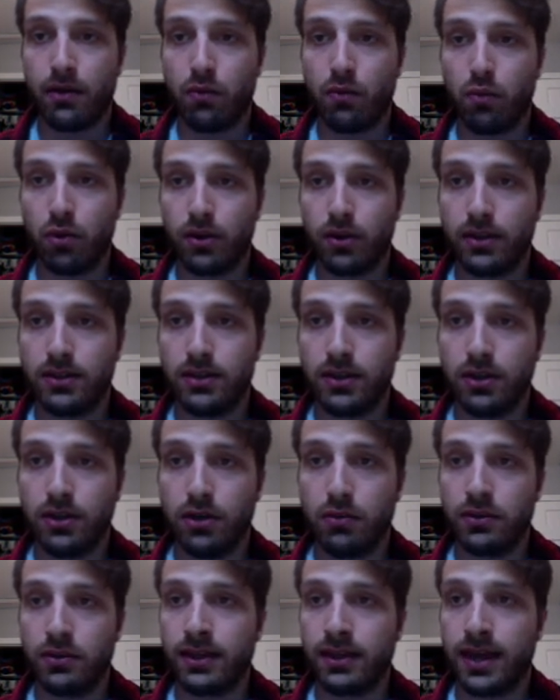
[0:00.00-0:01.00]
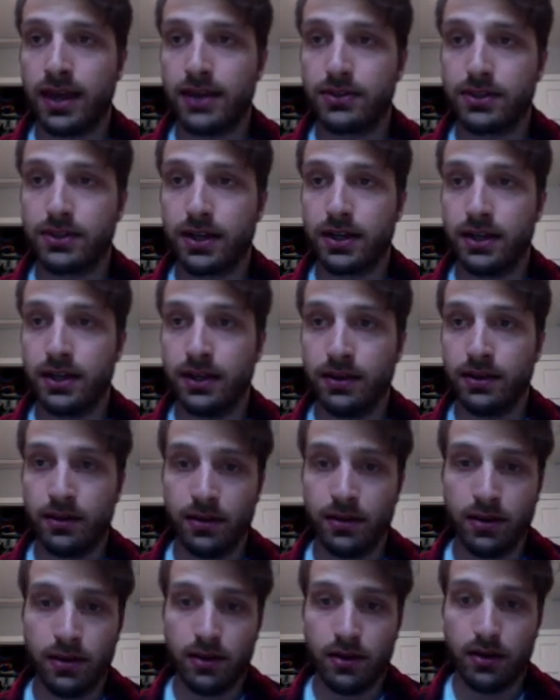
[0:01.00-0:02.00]
we'll continue with the case study
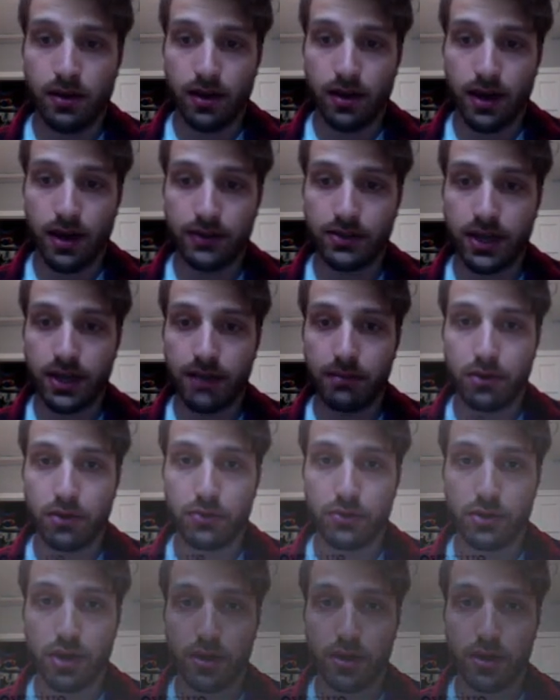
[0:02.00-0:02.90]
uh, as time goes on